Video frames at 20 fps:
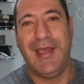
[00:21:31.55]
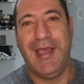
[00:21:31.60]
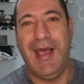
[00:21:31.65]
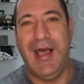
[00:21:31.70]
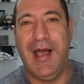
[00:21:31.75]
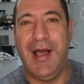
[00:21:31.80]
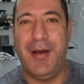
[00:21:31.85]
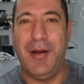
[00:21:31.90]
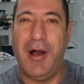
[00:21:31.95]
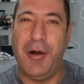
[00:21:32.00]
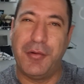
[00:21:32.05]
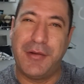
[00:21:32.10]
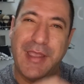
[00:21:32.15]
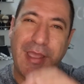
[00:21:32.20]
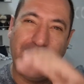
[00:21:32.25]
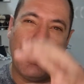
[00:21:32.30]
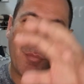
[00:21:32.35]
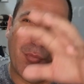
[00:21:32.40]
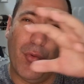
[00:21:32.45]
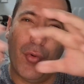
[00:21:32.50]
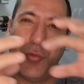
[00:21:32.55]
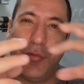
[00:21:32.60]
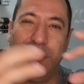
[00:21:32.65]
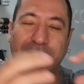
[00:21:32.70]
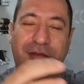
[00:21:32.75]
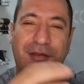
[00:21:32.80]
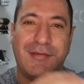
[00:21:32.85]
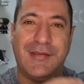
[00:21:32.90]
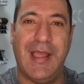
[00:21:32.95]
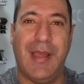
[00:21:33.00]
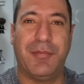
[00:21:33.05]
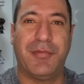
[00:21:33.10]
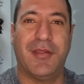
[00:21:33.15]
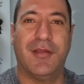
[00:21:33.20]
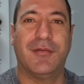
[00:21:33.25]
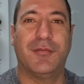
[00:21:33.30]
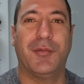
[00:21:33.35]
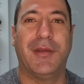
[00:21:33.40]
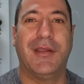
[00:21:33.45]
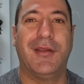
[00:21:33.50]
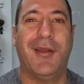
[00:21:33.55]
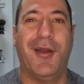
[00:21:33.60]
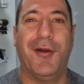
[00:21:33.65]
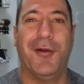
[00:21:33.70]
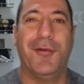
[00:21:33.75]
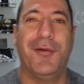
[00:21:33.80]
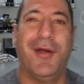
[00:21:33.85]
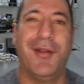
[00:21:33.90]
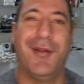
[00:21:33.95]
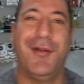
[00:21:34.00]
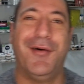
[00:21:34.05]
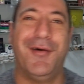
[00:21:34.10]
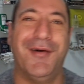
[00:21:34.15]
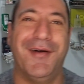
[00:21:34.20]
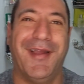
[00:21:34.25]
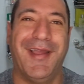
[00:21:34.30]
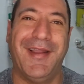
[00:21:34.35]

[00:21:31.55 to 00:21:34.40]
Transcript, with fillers: uh, I'll get more into depth as we go along,